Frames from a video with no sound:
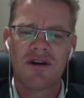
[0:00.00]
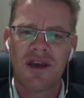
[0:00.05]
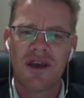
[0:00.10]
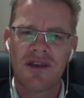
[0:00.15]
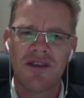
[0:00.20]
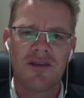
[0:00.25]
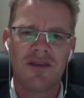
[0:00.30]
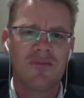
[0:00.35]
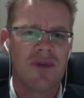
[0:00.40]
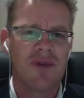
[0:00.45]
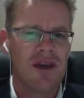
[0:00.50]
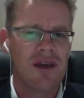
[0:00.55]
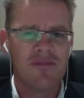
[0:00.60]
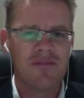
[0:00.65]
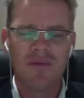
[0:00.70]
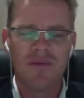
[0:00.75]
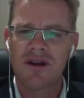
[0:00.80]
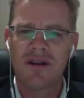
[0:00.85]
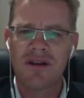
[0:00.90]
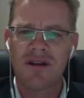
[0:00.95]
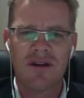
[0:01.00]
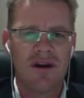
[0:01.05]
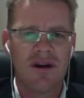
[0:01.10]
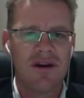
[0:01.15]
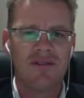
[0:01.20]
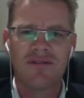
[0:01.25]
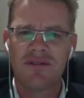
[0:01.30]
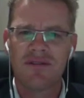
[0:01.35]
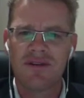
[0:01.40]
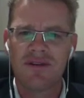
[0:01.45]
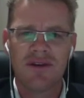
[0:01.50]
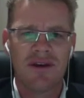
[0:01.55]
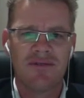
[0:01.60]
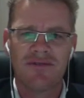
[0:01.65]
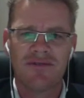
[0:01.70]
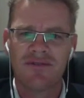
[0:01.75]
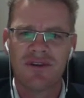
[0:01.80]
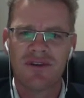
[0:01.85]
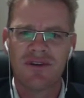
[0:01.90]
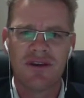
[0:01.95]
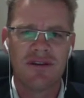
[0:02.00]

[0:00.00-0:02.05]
And the amount of my clients that have said,